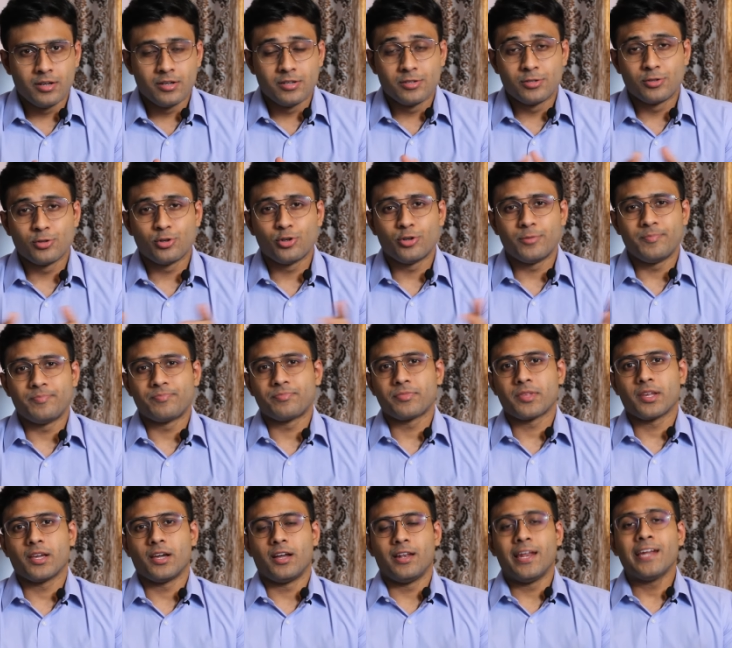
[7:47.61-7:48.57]
So,
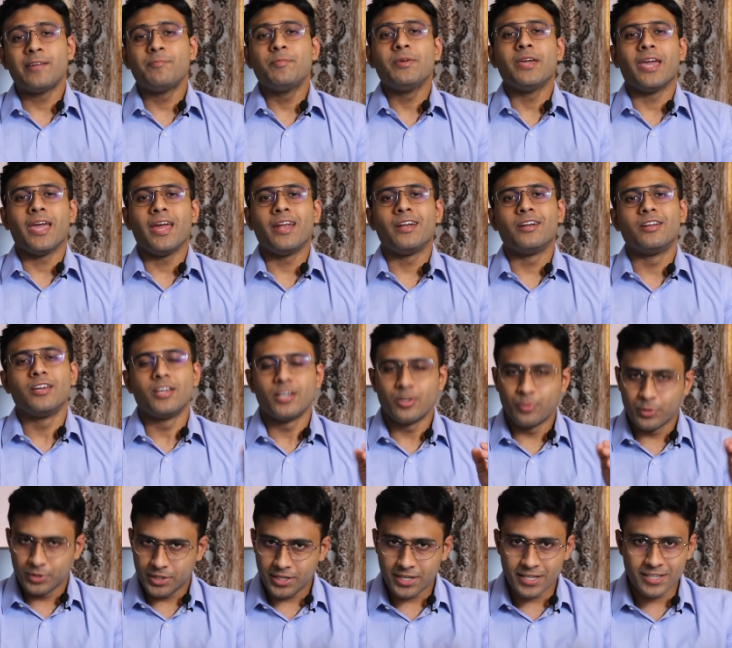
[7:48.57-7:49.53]
let me end
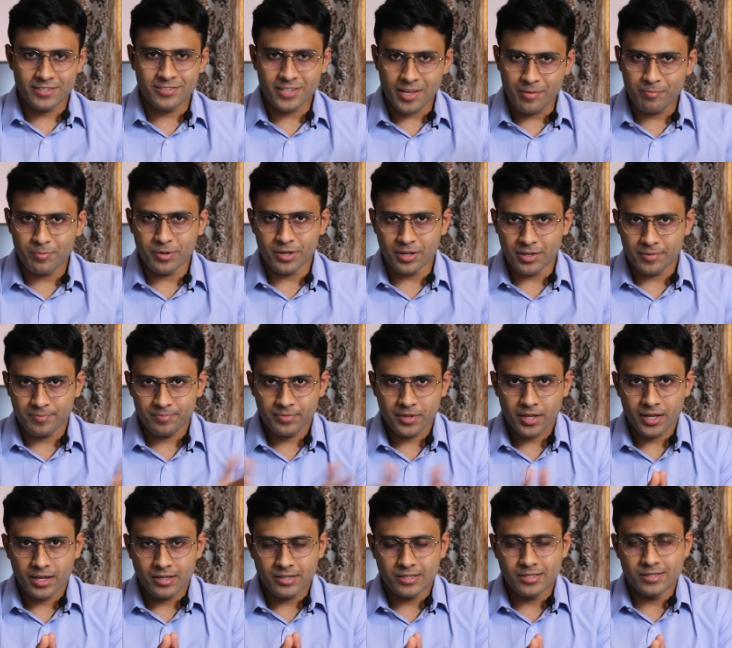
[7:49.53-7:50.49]
with an example.
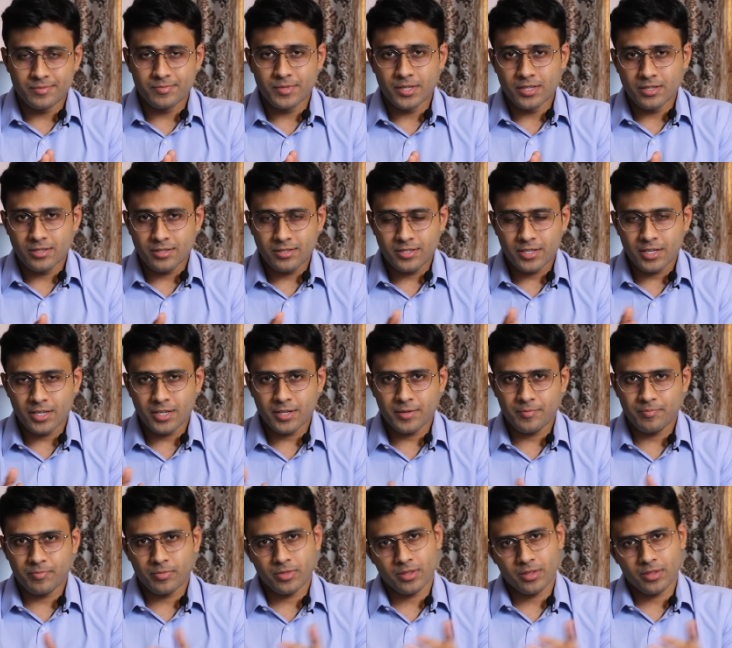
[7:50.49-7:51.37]
Say,